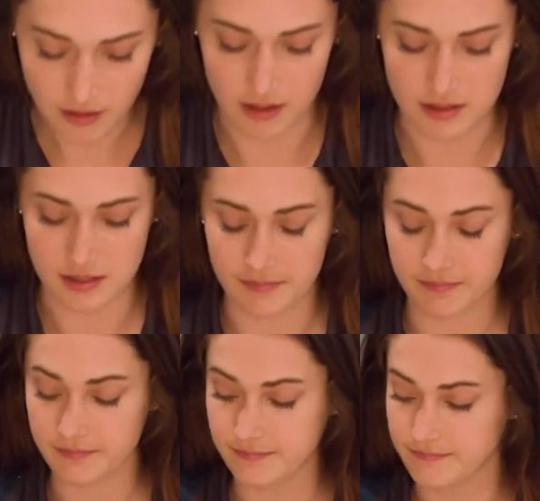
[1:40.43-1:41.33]
Awesome.
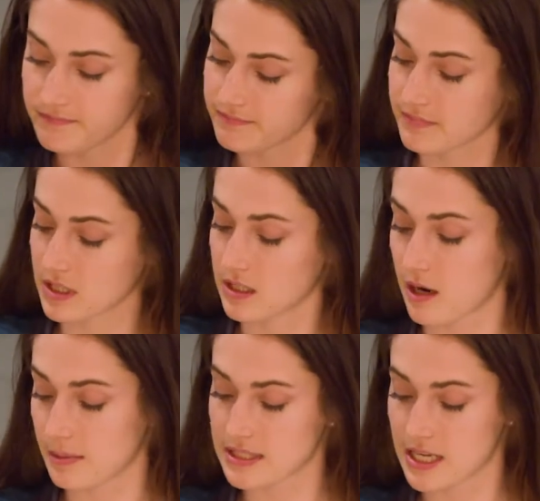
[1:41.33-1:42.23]

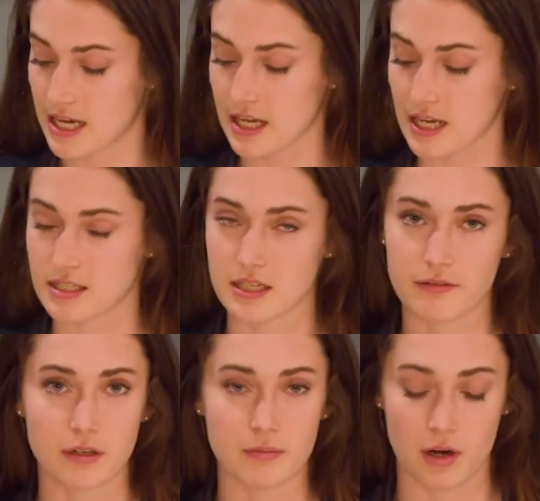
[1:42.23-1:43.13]
Now I'm going to take a
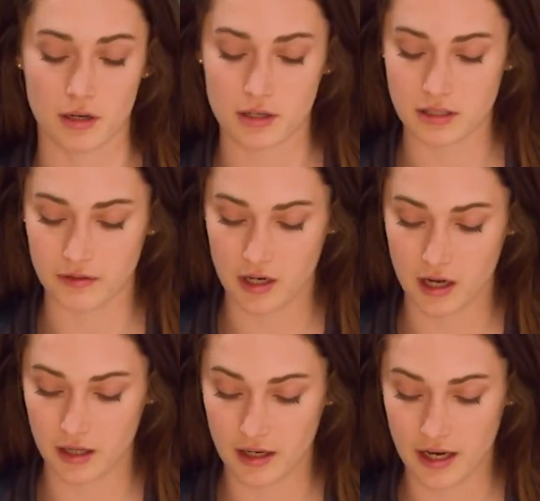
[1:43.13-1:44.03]
different marker, different
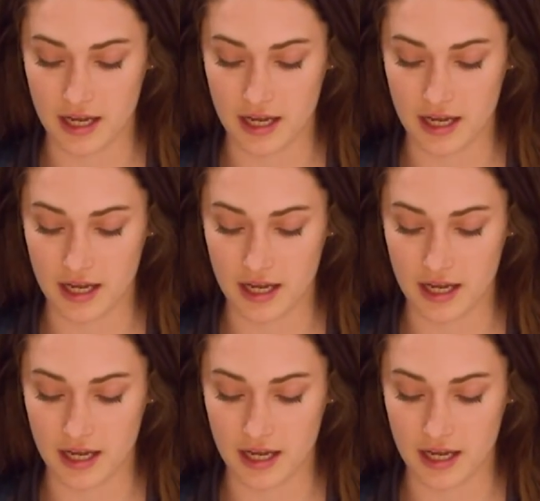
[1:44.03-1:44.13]
color,